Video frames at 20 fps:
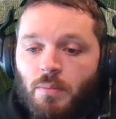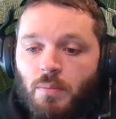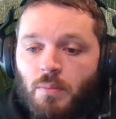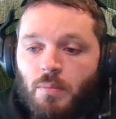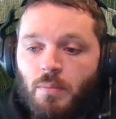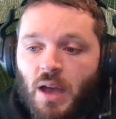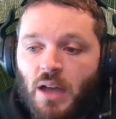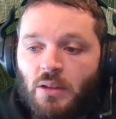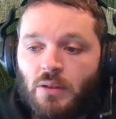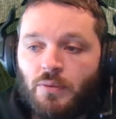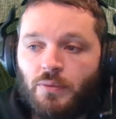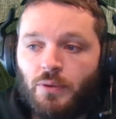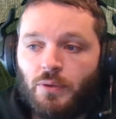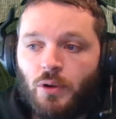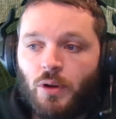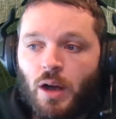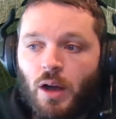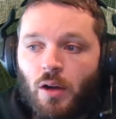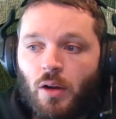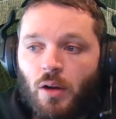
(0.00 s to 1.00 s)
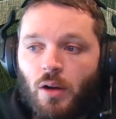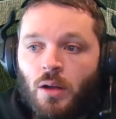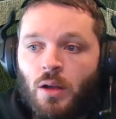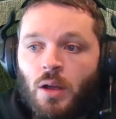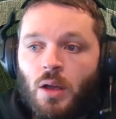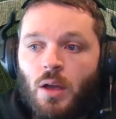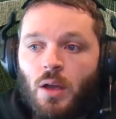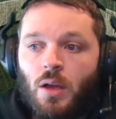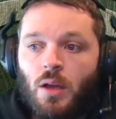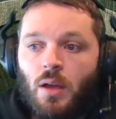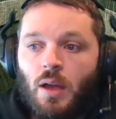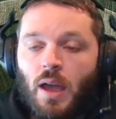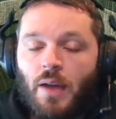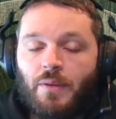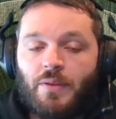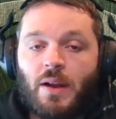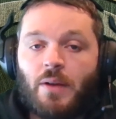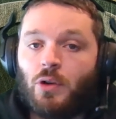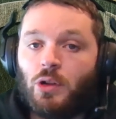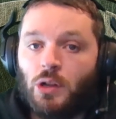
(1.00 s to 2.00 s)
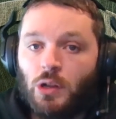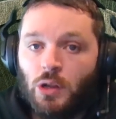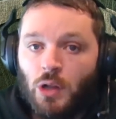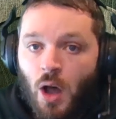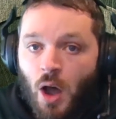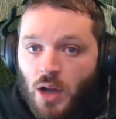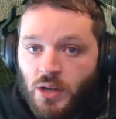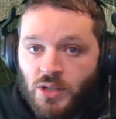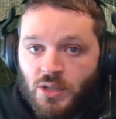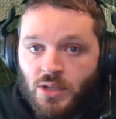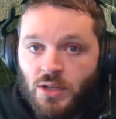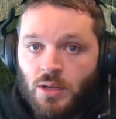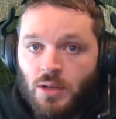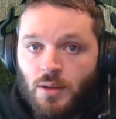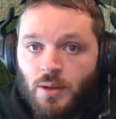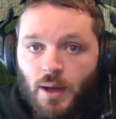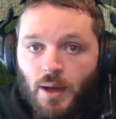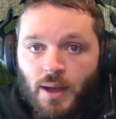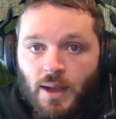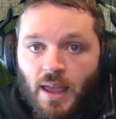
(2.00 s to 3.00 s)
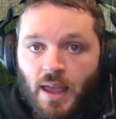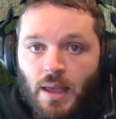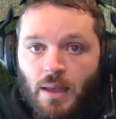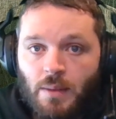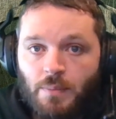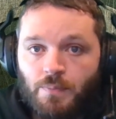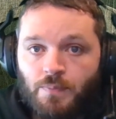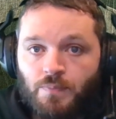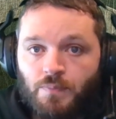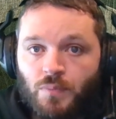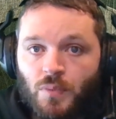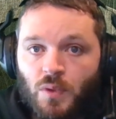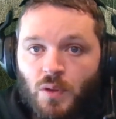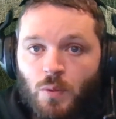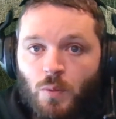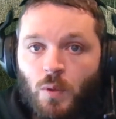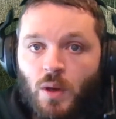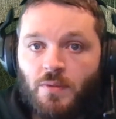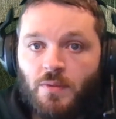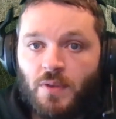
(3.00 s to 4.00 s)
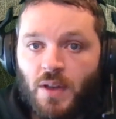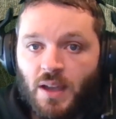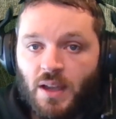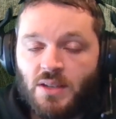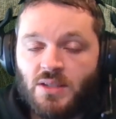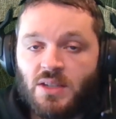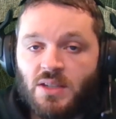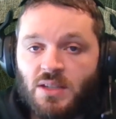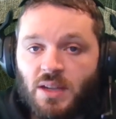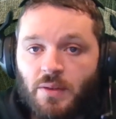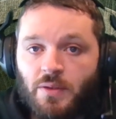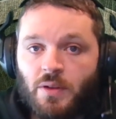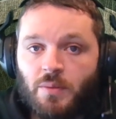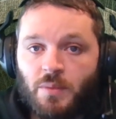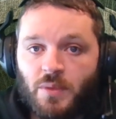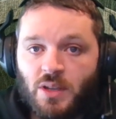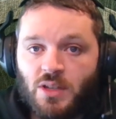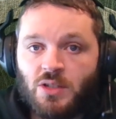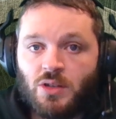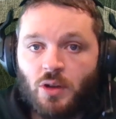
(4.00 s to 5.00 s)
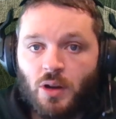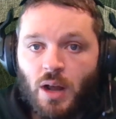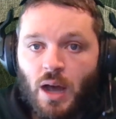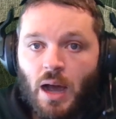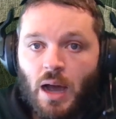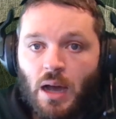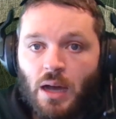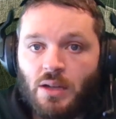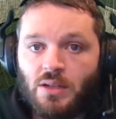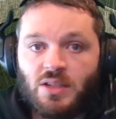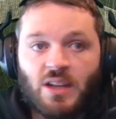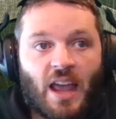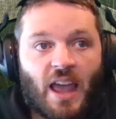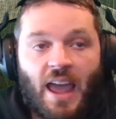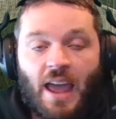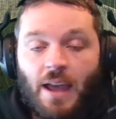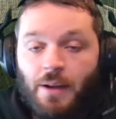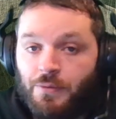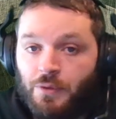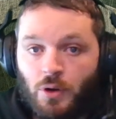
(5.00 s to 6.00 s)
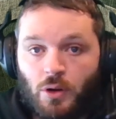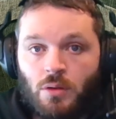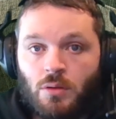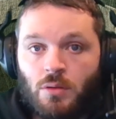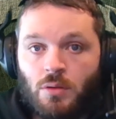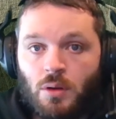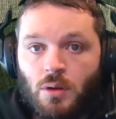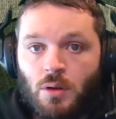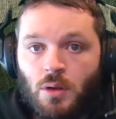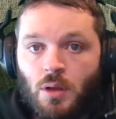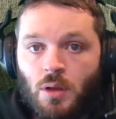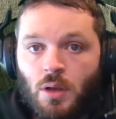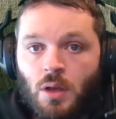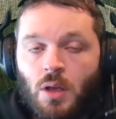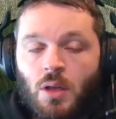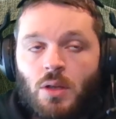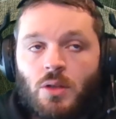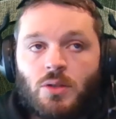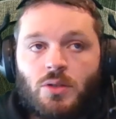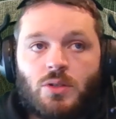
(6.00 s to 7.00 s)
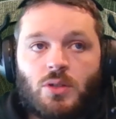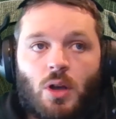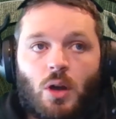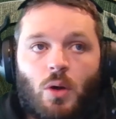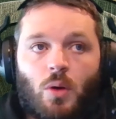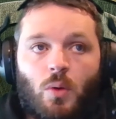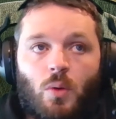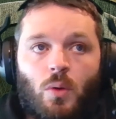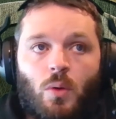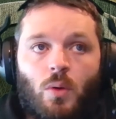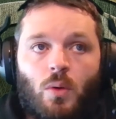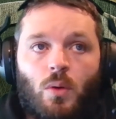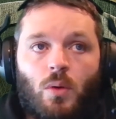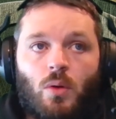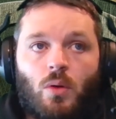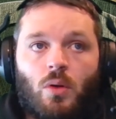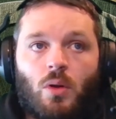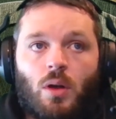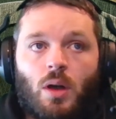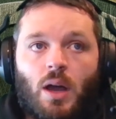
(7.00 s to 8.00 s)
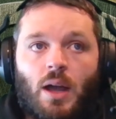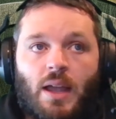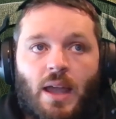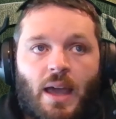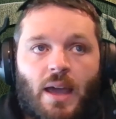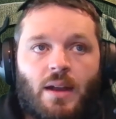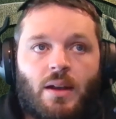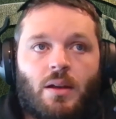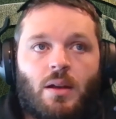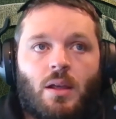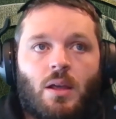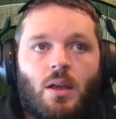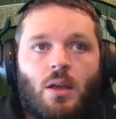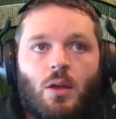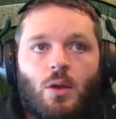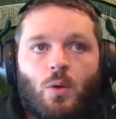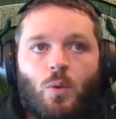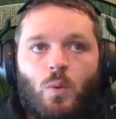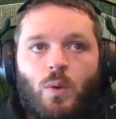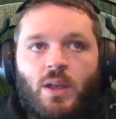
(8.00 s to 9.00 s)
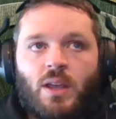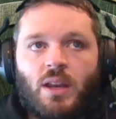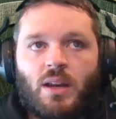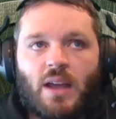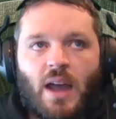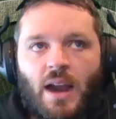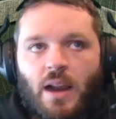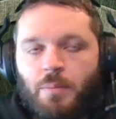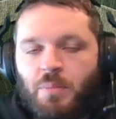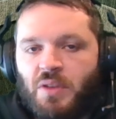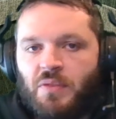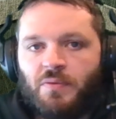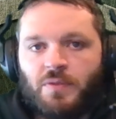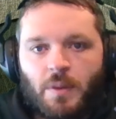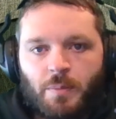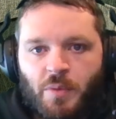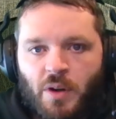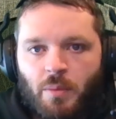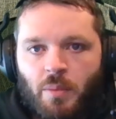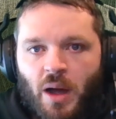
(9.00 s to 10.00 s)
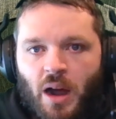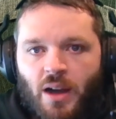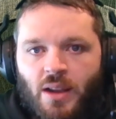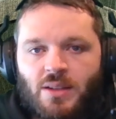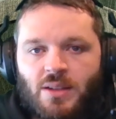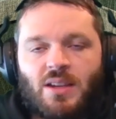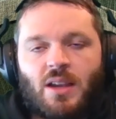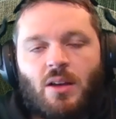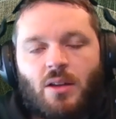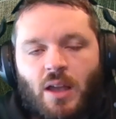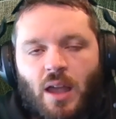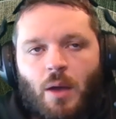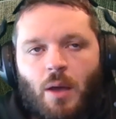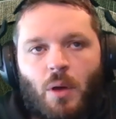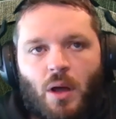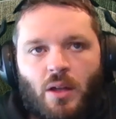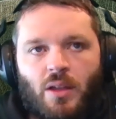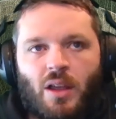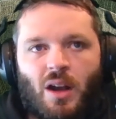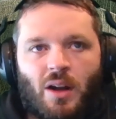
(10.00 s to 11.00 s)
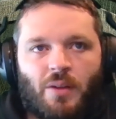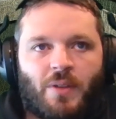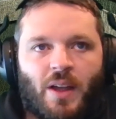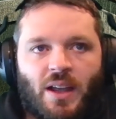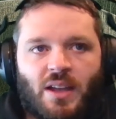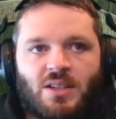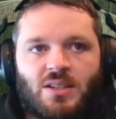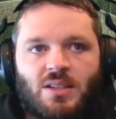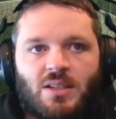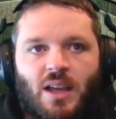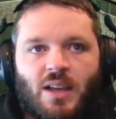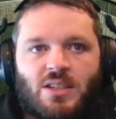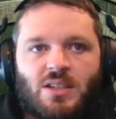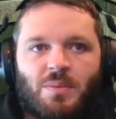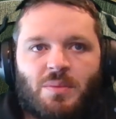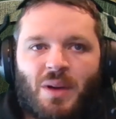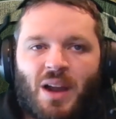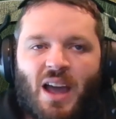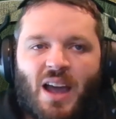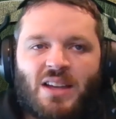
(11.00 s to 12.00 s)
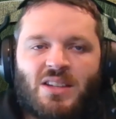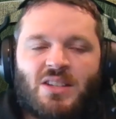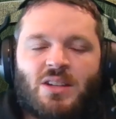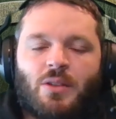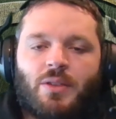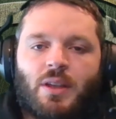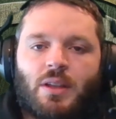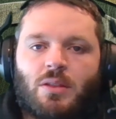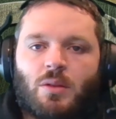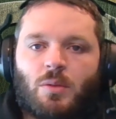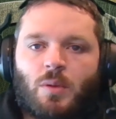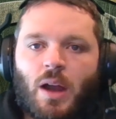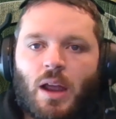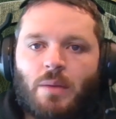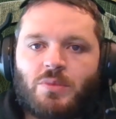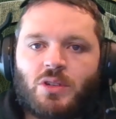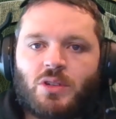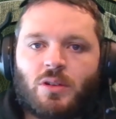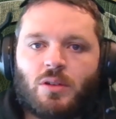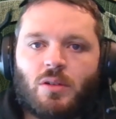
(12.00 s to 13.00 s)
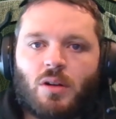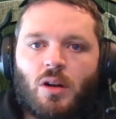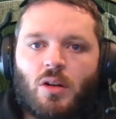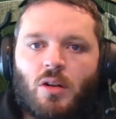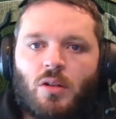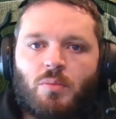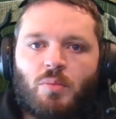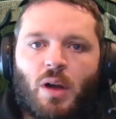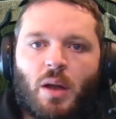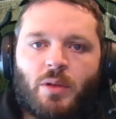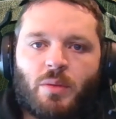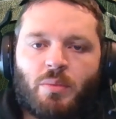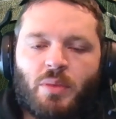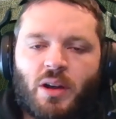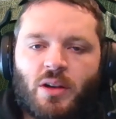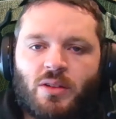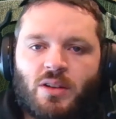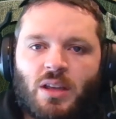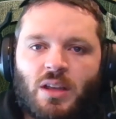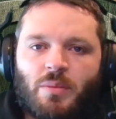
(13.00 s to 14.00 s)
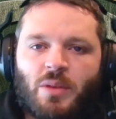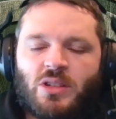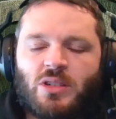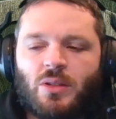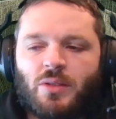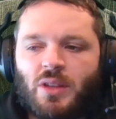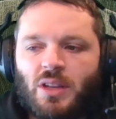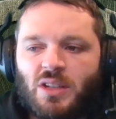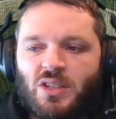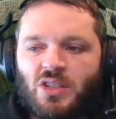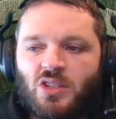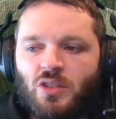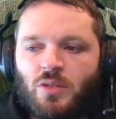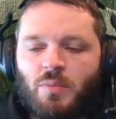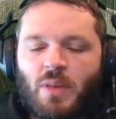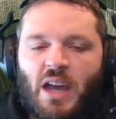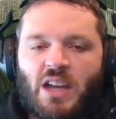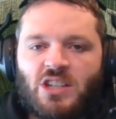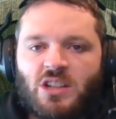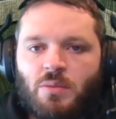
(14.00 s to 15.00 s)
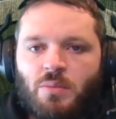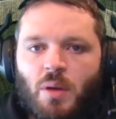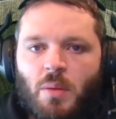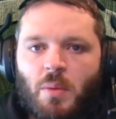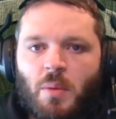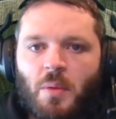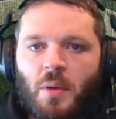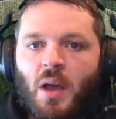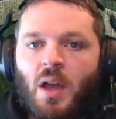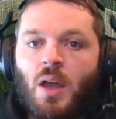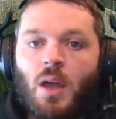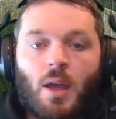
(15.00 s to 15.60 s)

Matt LaFleur era, have never lost a game when Vegas has given them this good of odds. Ever. So, again, we can kind of be flippant about it and say, okay, well, you know, Vegas likes it, but I still think the Rams are probably a better team. I still think it's a good matchup, blah, blah, blah.